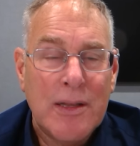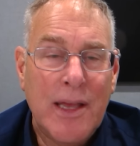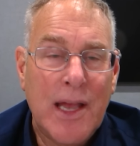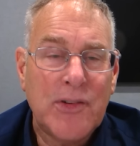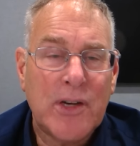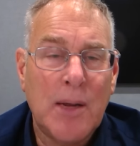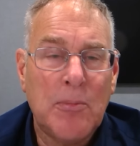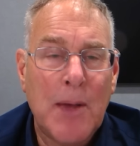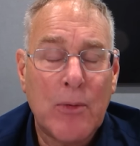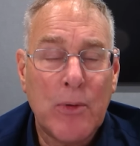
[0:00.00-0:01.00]
the answer
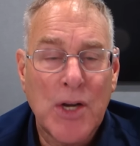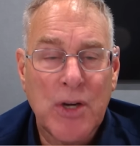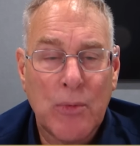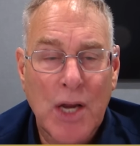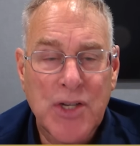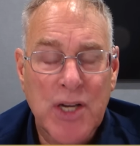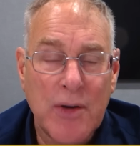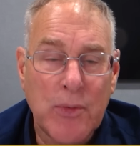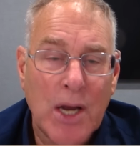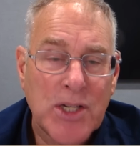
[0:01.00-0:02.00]
comes back Russia, Russia,
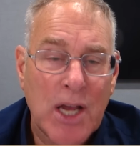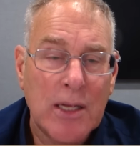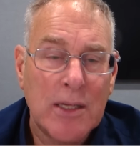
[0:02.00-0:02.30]
and Russia.